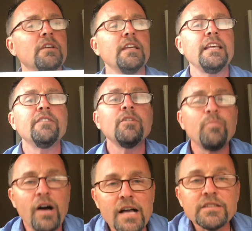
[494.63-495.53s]
Even
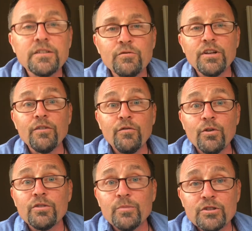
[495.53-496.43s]
positive
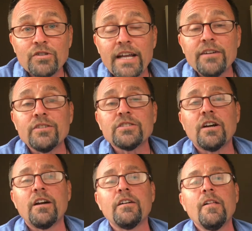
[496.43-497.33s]
reinforcement trainers
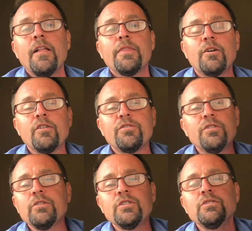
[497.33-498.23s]
they're
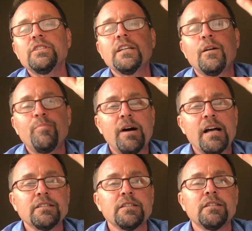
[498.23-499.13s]
still using a
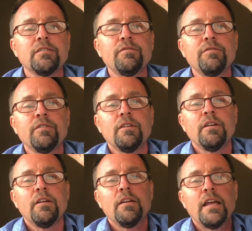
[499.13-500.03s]
positive
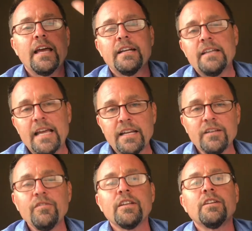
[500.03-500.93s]
and a
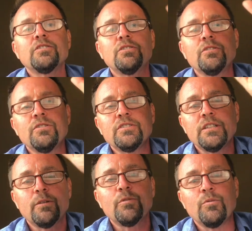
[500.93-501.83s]
negative, and they're still
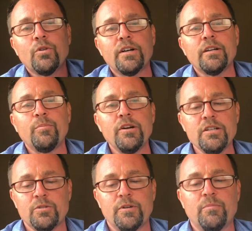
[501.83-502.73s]
using a reward and a
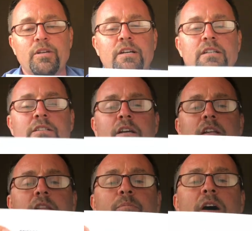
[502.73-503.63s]
punishment, because
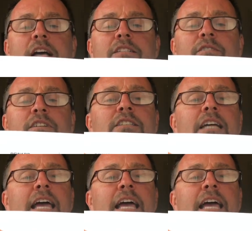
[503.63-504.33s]
the positive is I